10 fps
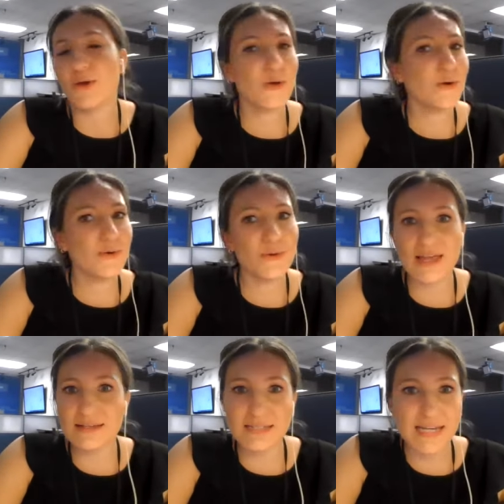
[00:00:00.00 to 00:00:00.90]
who
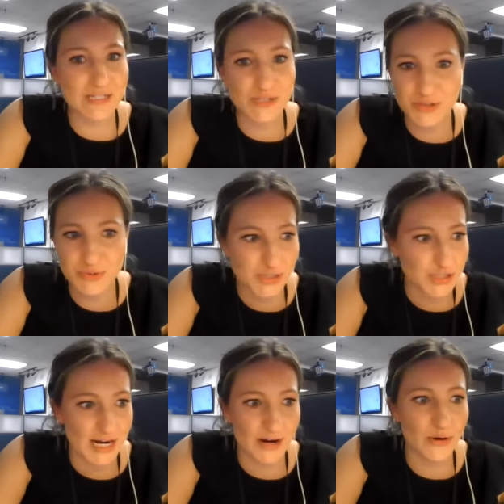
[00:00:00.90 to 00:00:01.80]
is against you as
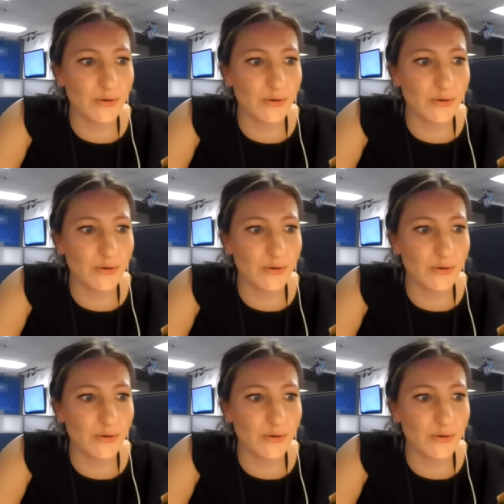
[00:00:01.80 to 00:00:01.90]
chair.